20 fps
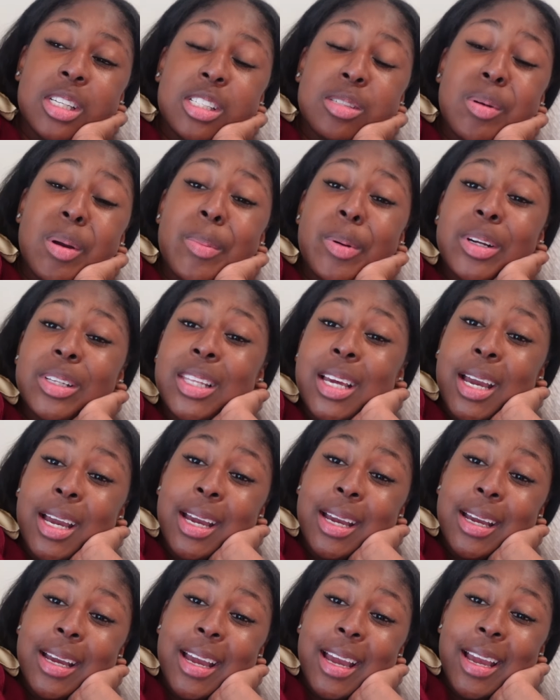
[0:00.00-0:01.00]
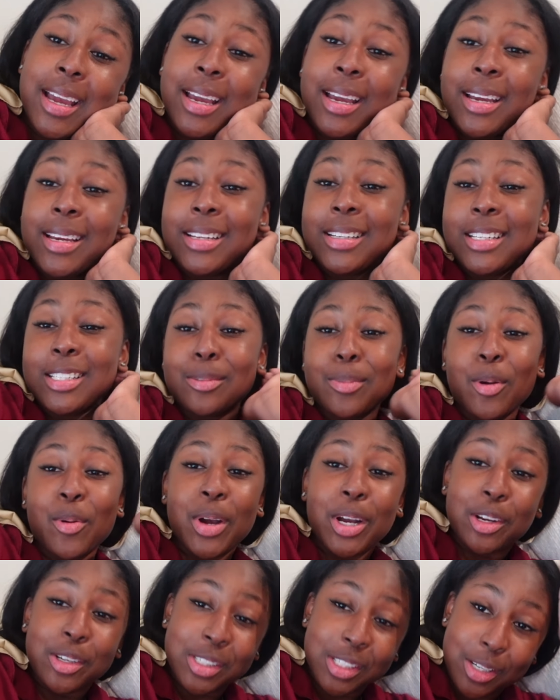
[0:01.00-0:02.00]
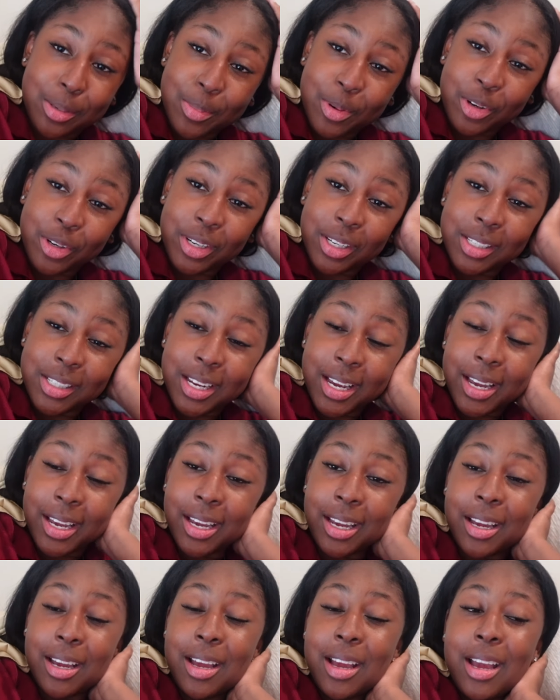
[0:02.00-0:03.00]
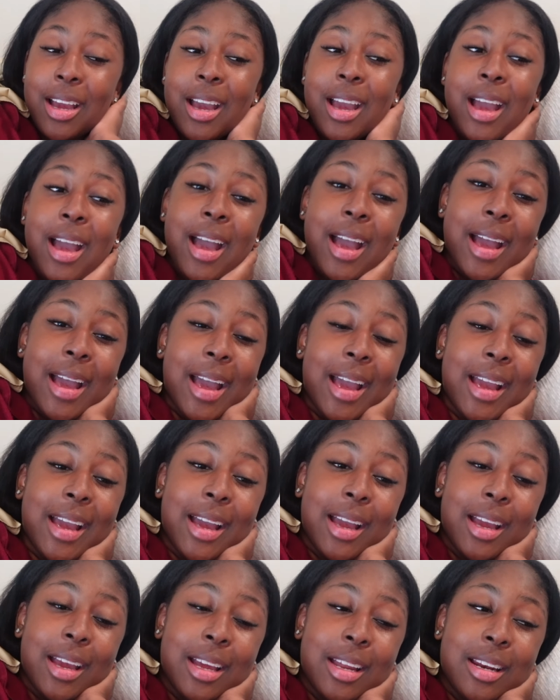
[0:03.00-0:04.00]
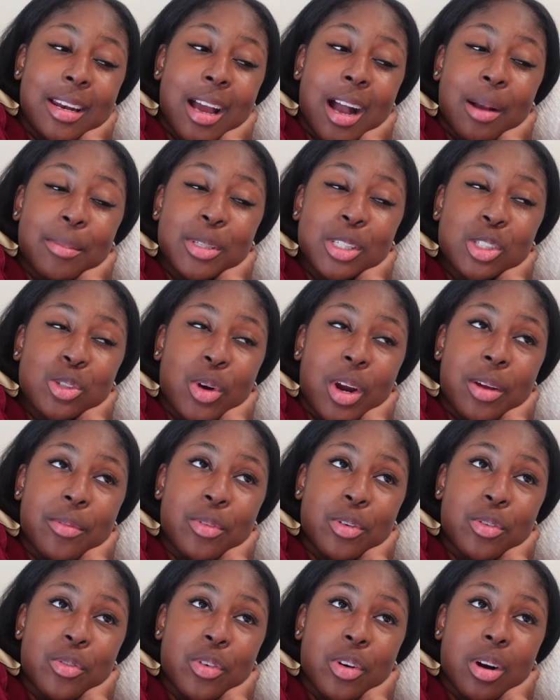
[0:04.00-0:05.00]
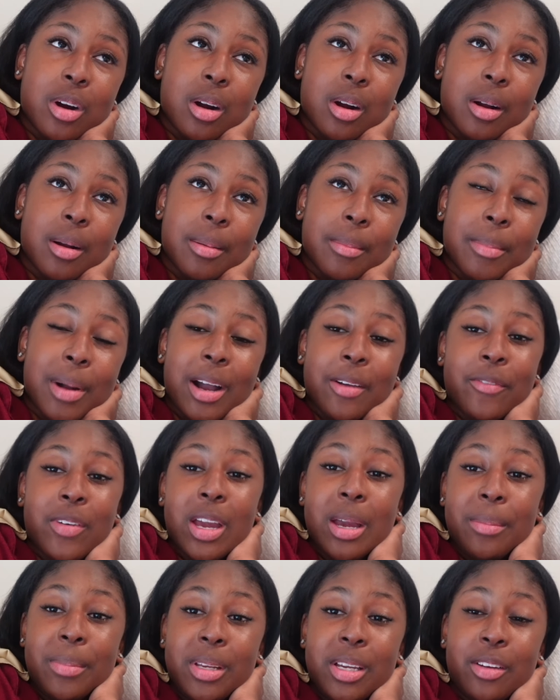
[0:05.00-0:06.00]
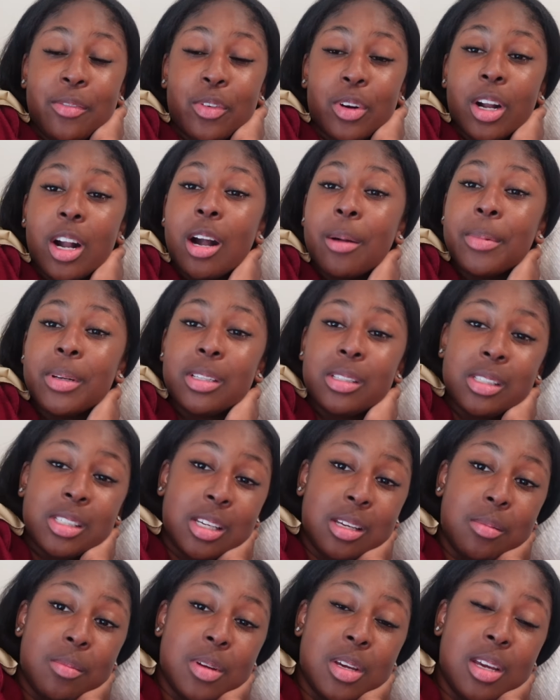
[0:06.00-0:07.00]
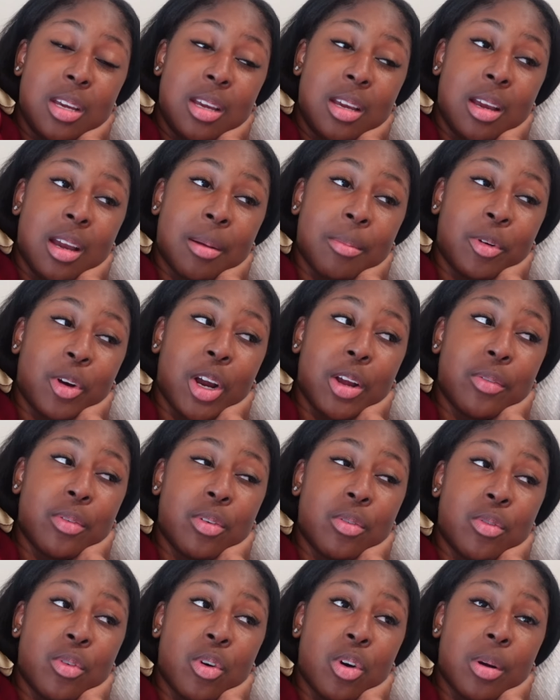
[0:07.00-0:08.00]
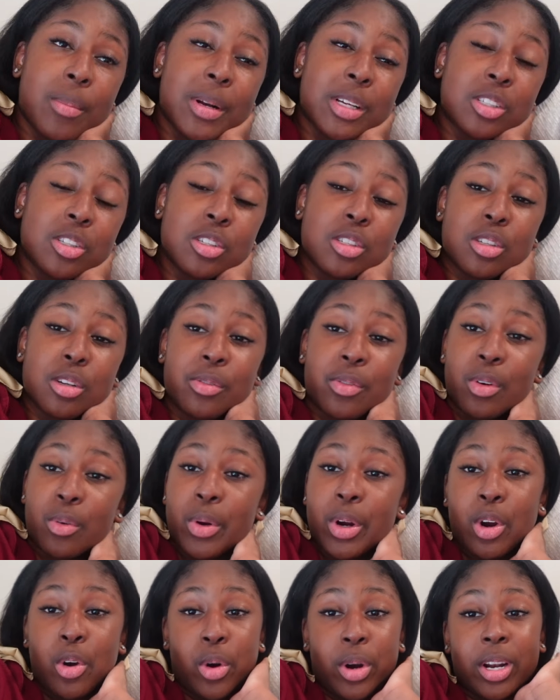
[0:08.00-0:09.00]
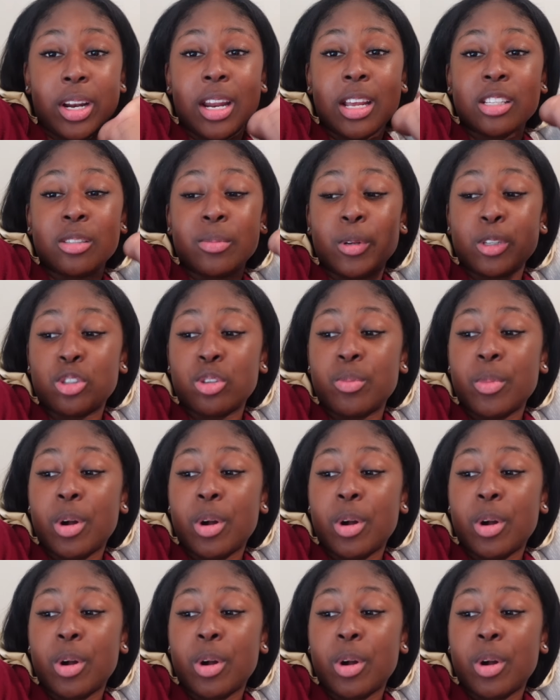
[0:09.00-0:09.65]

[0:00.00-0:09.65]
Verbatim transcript: it's my birthday and it's my white coat ceremony day. And I'm just grateful for my family for coming to see me. I'm grateful for my sister for recording that special